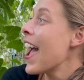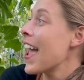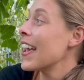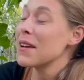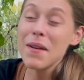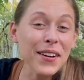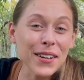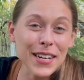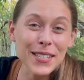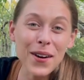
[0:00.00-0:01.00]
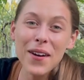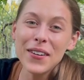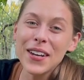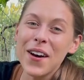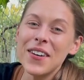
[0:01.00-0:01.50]
and I'm hungry. So I
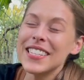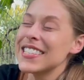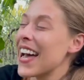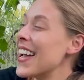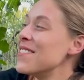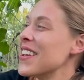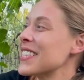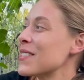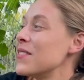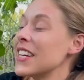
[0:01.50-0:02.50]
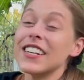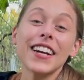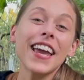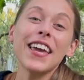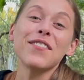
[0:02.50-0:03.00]
wanna go inside, make some dinner
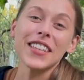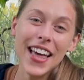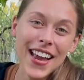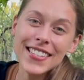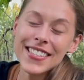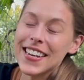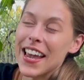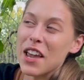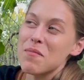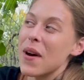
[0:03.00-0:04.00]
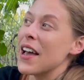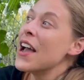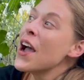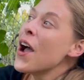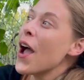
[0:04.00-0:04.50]
and relax tonight. But
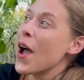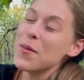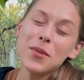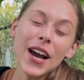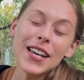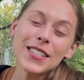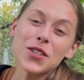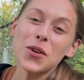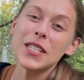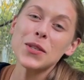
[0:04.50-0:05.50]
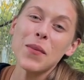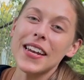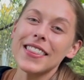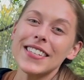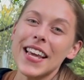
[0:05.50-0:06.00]
I hope you guys enjoyed
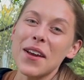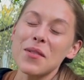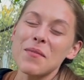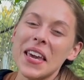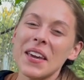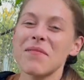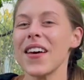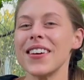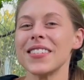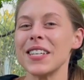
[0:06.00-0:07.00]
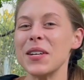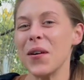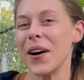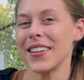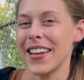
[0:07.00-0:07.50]
spending the day with me. I'll see you
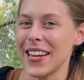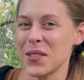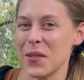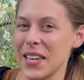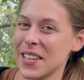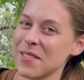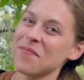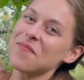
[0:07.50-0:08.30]
all next week.